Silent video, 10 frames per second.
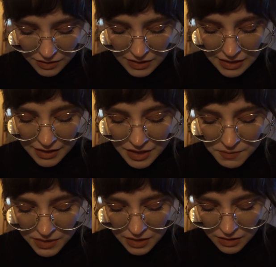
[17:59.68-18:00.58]
they
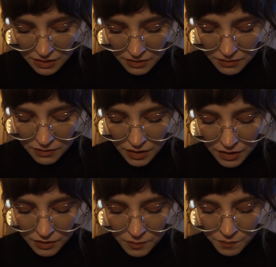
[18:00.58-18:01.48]
keep the
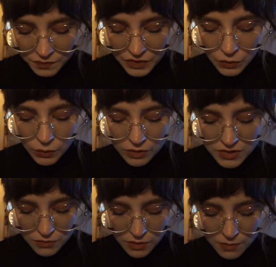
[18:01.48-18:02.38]
cords
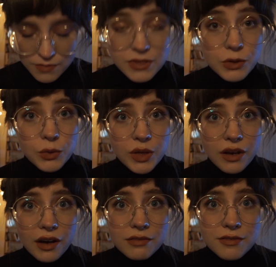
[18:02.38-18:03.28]
from screwing
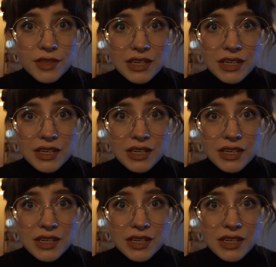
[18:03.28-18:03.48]
off of the